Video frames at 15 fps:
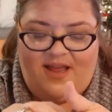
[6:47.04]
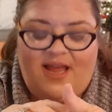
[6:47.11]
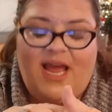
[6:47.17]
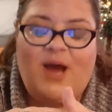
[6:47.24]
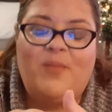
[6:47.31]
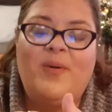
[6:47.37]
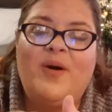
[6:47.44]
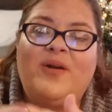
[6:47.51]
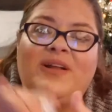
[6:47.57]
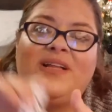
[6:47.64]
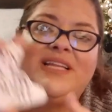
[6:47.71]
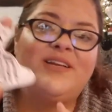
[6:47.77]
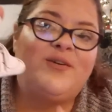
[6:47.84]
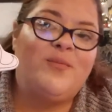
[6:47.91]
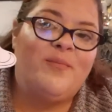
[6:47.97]
How about a
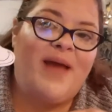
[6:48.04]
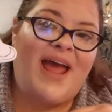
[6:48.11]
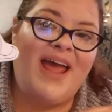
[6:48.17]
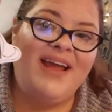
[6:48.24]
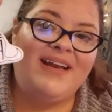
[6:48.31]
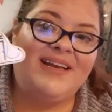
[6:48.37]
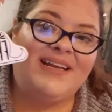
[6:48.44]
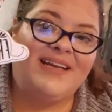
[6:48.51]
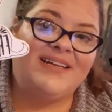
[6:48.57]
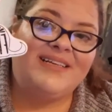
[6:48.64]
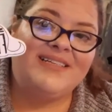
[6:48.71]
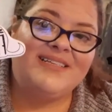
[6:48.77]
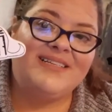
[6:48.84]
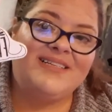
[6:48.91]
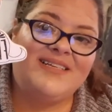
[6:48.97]
little
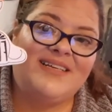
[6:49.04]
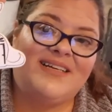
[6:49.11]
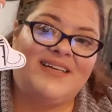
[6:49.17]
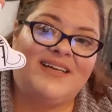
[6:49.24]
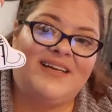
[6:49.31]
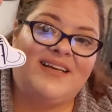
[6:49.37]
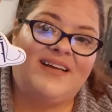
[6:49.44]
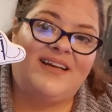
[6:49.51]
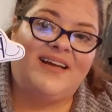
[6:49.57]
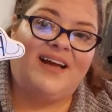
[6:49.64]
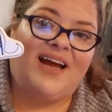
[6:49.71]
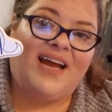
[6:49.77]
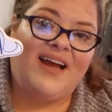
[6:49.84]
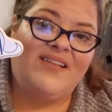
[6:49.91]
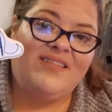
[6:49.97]
magnet?
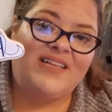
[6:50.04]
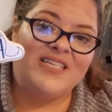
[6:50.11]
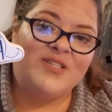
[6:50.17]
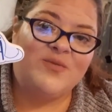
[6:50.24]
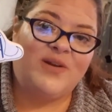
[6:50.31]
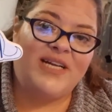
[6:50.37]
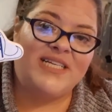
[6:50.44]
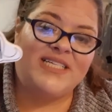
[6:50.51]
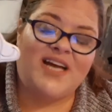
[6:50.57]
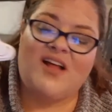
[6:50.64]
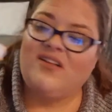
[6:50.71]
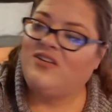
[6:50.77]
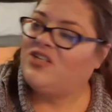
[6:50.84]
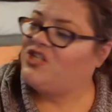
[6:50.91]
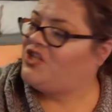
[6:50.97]
I got this one at Dollar